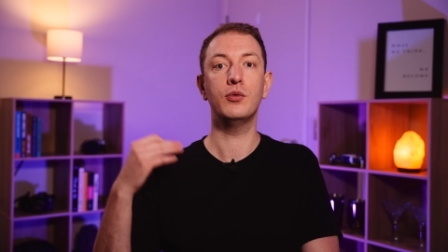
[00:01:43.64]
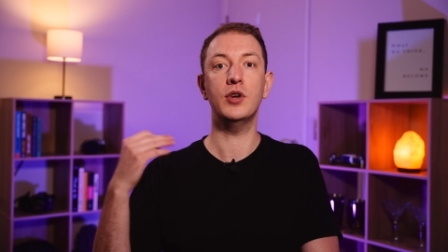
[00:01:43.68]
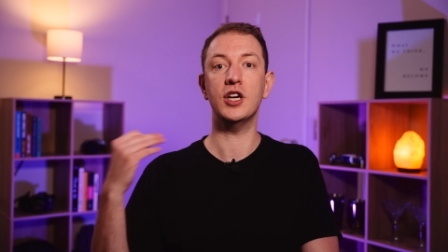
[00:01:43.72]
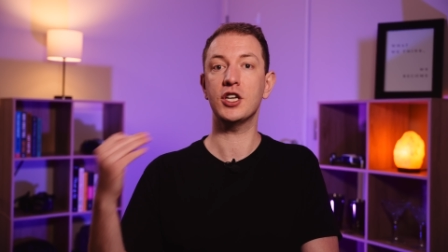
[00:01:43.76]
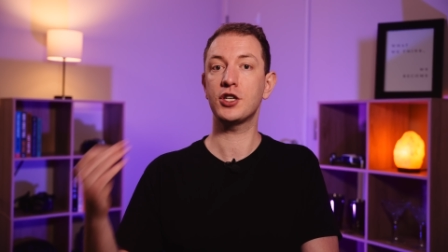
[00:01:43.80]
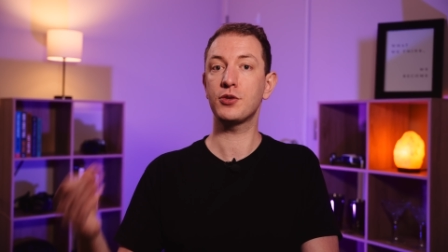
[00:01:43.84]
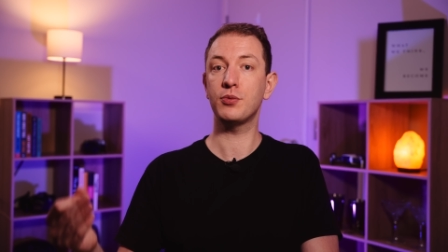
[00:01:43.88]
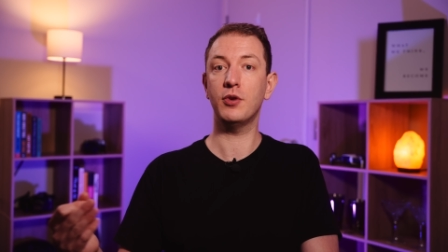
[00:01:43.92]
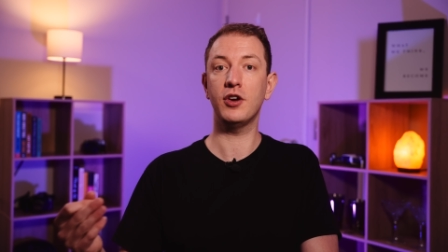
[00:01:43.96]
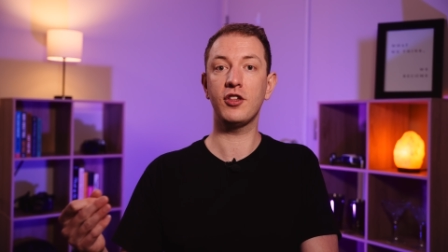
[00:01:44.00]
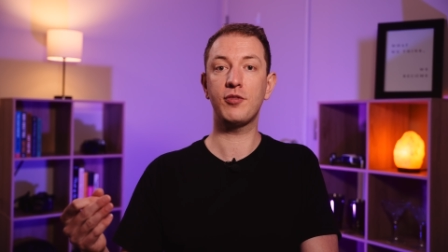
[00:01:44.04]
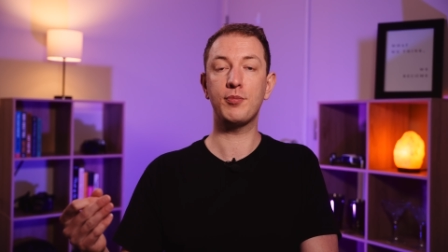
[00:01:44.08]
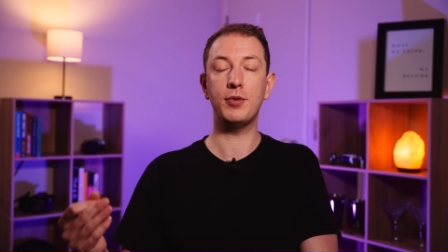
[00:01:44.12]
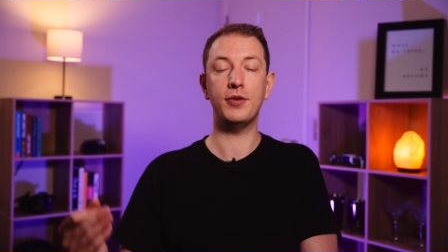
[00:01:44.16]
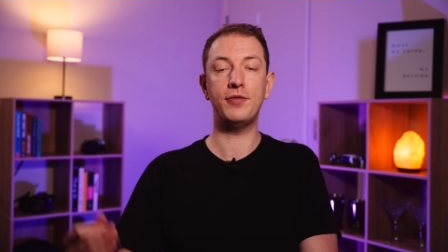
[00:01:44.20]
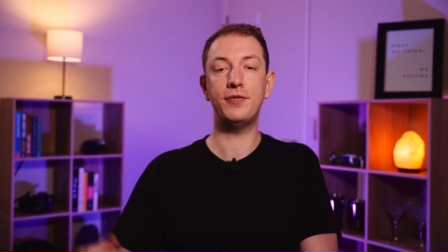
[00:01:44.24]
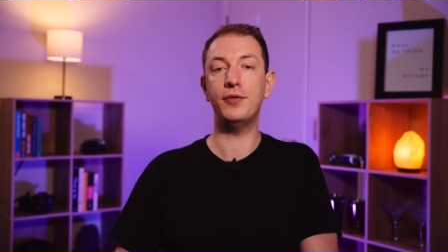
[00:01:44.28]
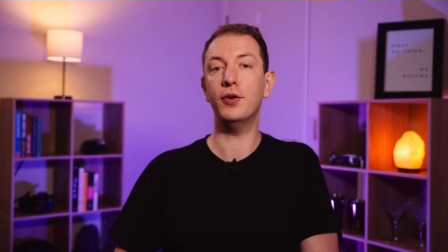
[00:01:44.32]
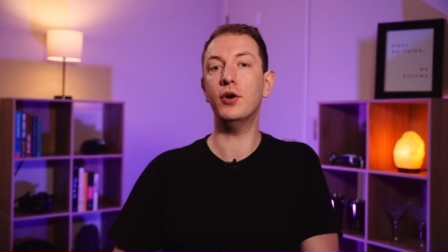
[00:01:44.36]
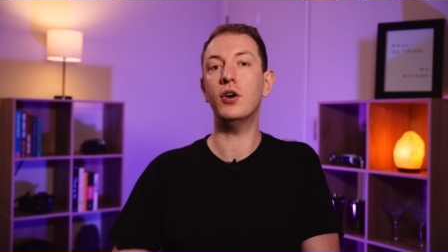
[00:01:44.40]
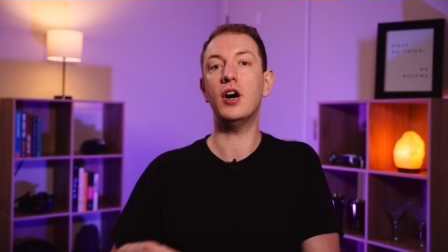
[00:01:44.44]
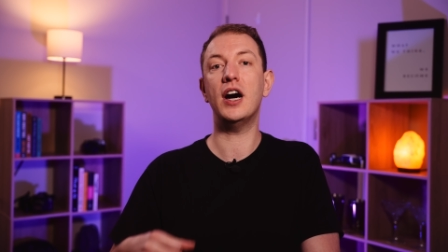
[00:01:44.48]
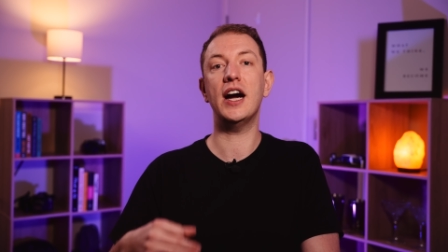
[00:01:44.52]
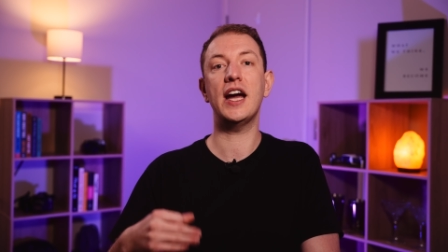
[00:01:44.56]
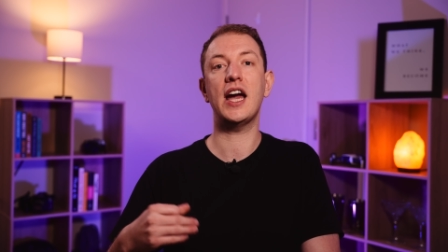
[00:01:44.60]
which was
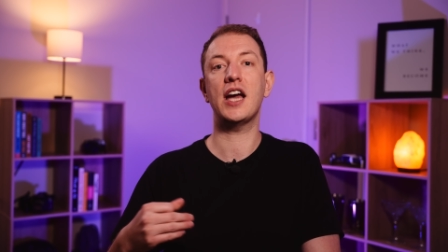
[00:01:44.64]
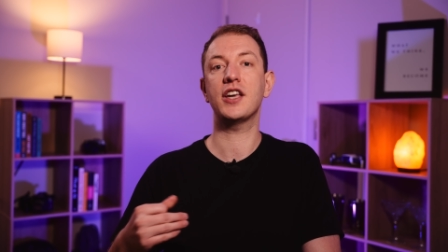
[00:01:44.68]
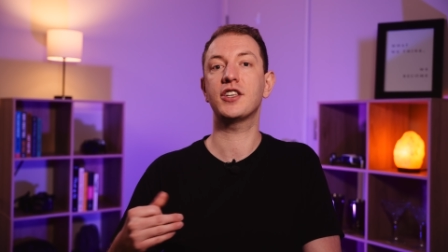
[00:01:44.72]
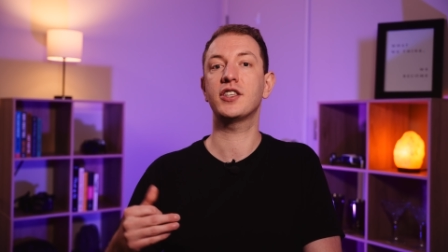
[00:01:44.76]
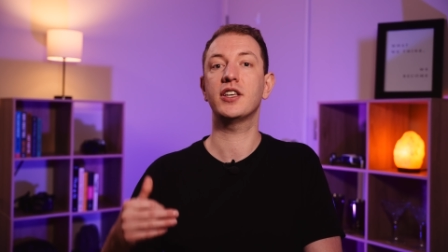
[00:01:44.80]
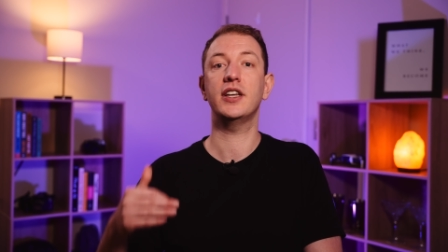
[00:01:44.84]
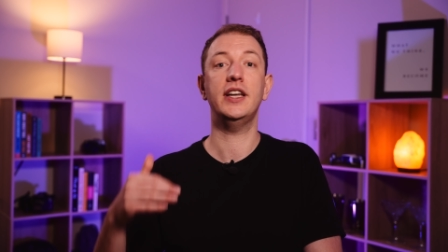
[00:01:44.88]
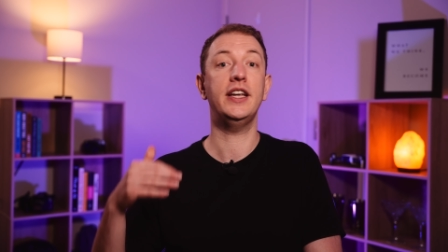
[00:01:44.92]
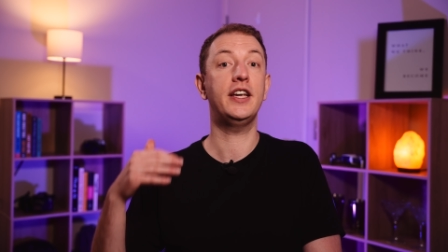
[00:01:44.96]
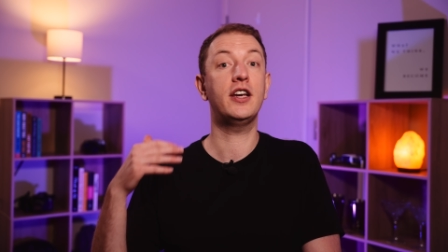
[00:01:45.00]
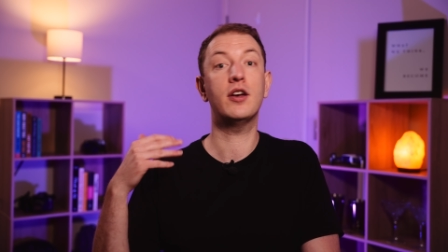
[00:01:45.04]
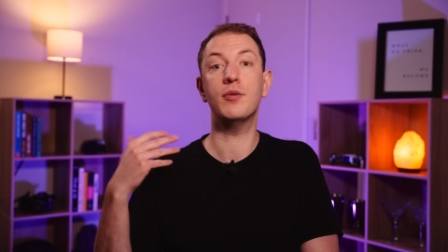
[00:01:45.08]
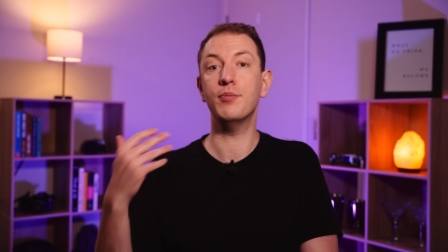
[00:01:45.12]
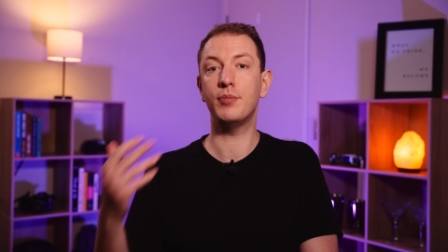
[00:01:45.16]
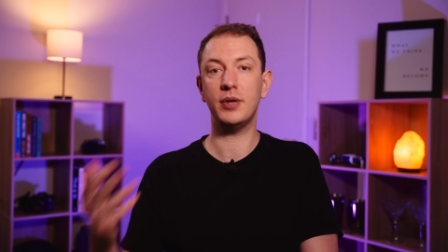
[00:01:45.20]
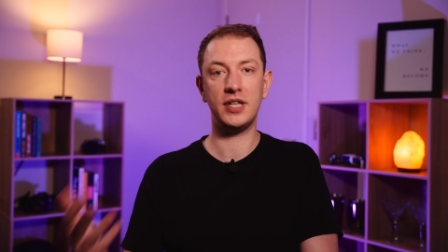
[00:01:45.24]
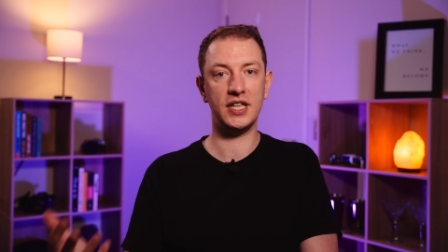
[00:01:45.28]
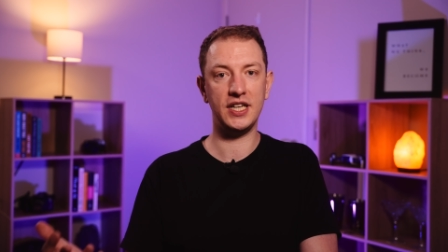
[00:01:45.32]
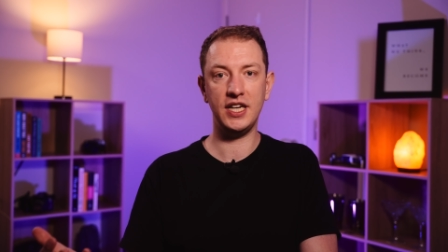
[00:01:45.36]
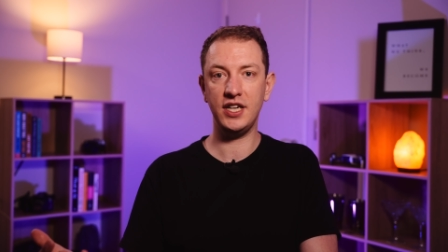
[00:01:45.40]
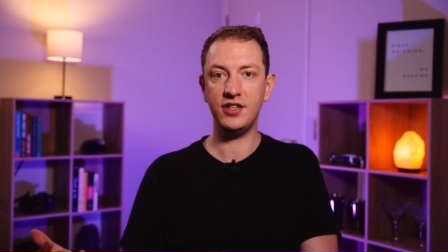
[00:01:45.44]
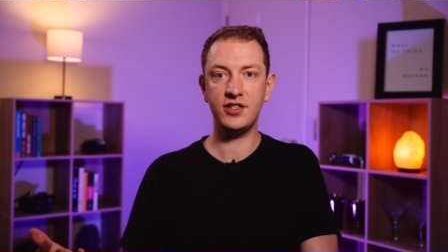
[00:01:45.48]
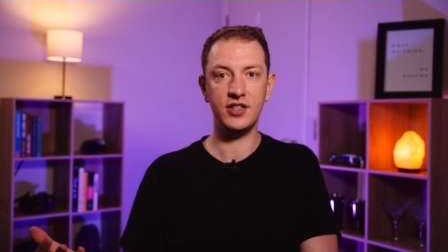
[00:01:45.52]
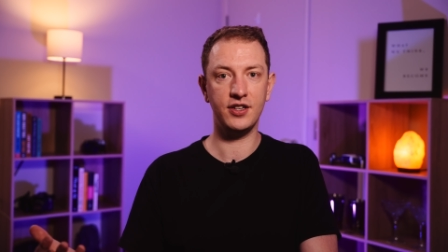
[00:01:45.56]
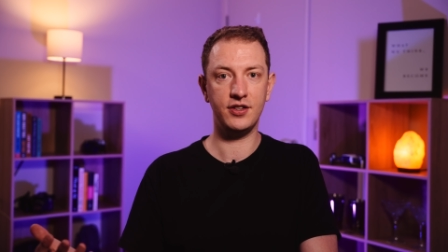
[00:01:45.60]
before I actually
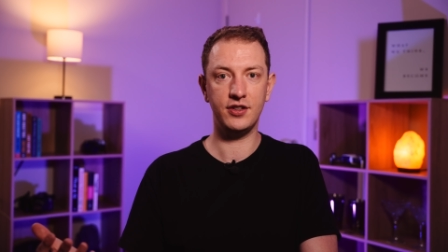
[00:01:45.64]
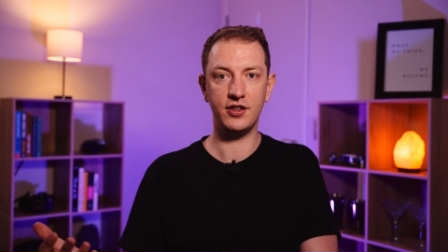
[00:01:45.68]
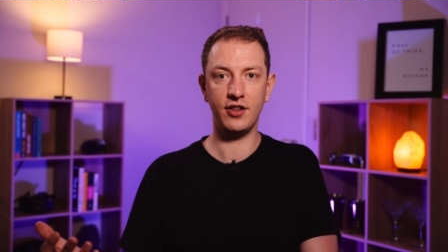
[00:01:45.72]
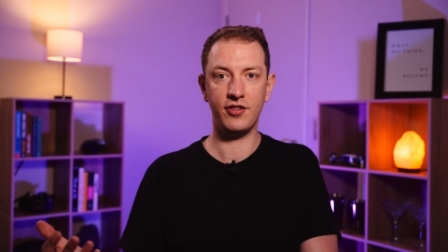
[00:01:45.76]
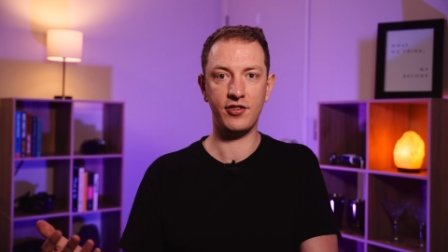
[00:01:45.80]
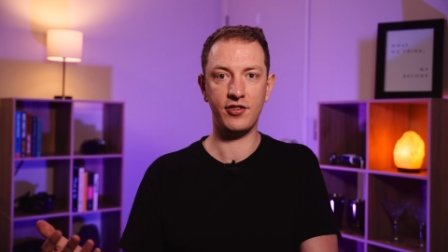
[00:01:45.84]
completed the